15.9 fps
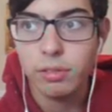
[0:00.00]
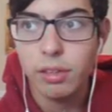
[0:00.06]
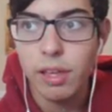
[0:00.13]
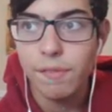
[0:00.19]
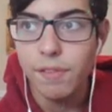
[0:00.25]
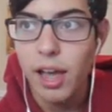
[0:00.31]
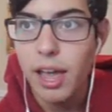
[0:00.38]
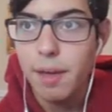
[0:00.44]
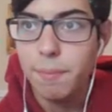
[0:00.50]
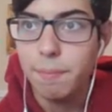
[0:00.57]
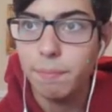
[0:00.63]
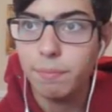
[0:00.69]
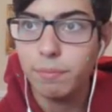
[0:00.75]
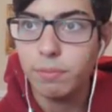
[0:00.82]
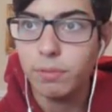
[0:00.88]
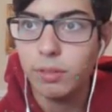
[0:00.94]
if I
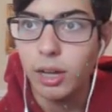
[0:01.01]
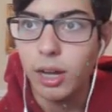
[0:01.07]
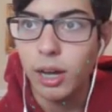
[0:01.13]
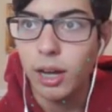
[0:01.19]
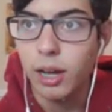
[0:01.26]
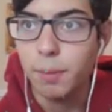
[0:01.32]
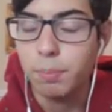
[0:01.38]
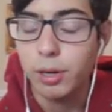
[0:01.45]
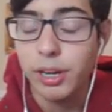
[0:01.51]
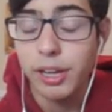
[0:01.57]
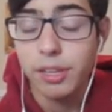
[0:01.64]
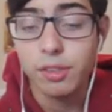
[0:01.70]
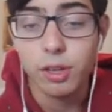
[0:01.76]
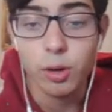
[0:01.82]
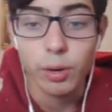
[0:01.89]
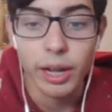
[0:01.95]
am
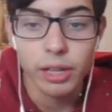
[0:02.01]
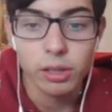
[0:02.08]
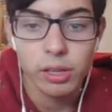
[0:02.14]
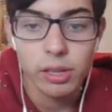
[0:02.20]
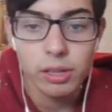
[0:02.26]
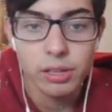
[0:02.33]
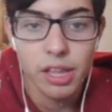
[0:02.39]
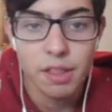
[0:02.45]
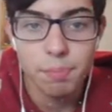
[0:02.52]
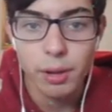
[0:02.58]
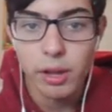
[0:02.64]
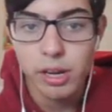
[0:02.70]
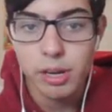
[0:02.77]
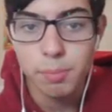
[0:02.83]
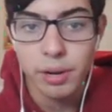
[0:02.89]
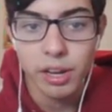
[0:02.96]
predict correctly, he's
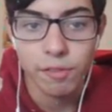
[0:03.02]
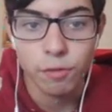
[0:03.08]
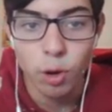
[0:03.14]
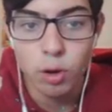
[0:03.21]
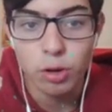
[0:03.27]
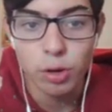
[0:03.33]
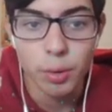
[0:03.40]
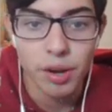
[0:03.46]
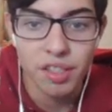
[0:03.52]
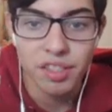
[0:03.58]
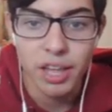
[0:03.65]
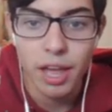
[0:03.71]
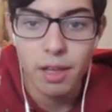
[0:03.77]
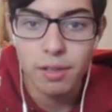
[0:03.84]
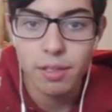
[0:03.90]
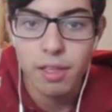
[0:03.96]
probably going to bring a Volcarona
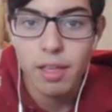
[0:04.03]
set